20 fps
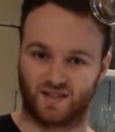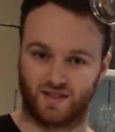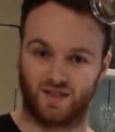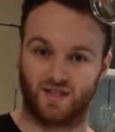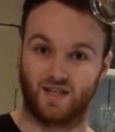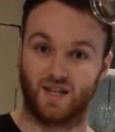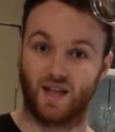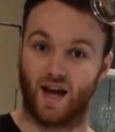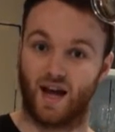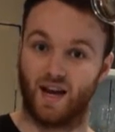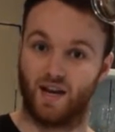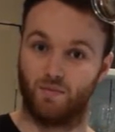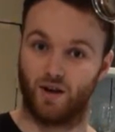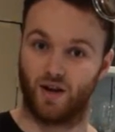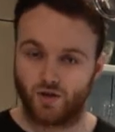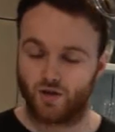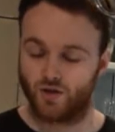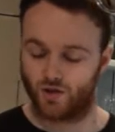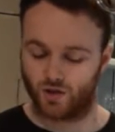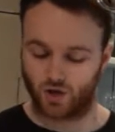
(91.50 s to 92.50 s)
to that in a
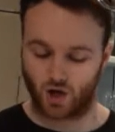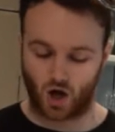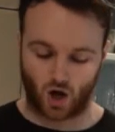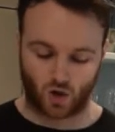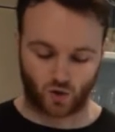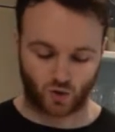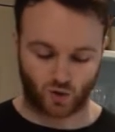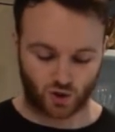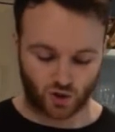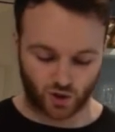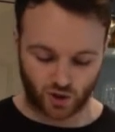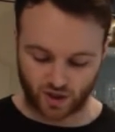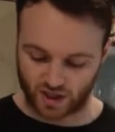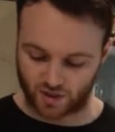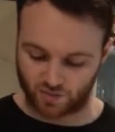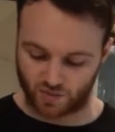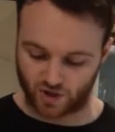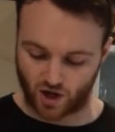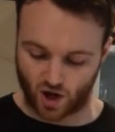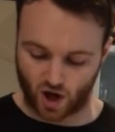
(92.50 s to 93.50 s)
minute. So to
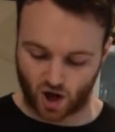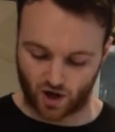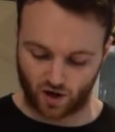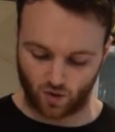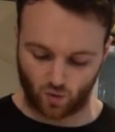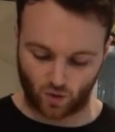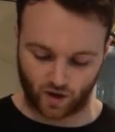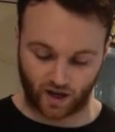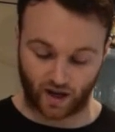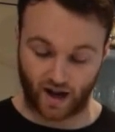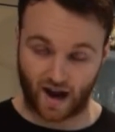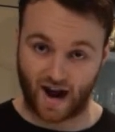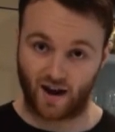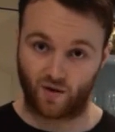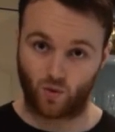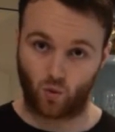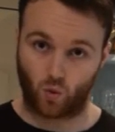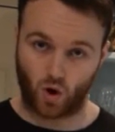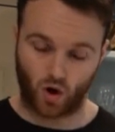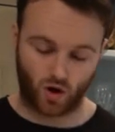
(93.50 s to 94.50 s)
this banana we're going to
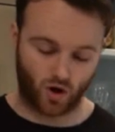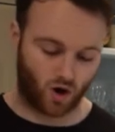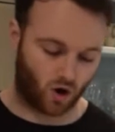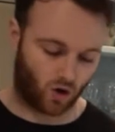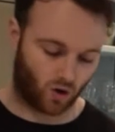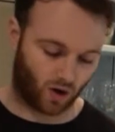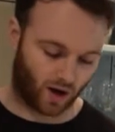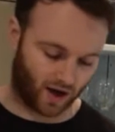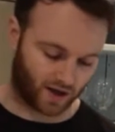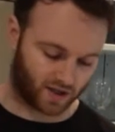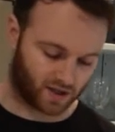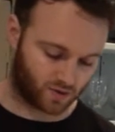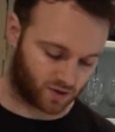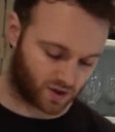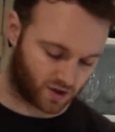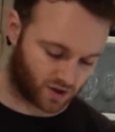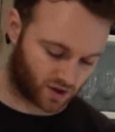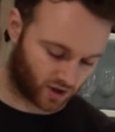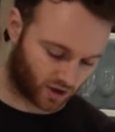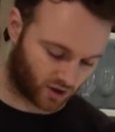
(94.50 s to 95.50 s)
add 1 whole egg, so I'm
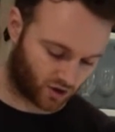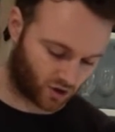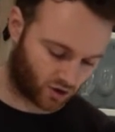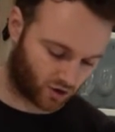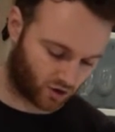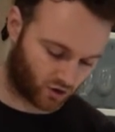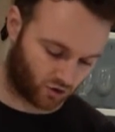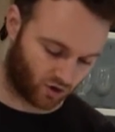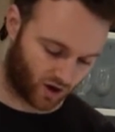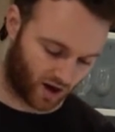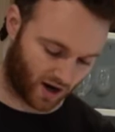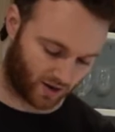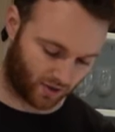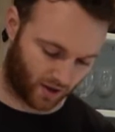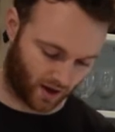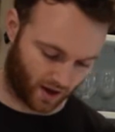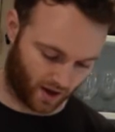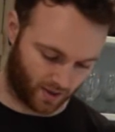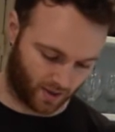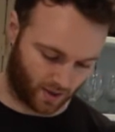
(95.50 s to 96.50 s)
just going to crack
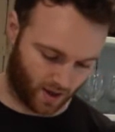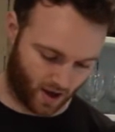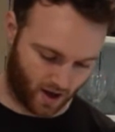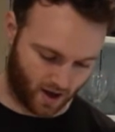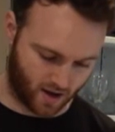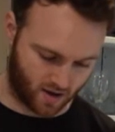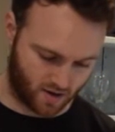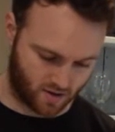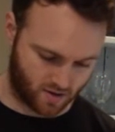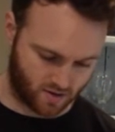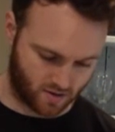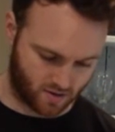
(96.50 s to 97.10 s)
that in there.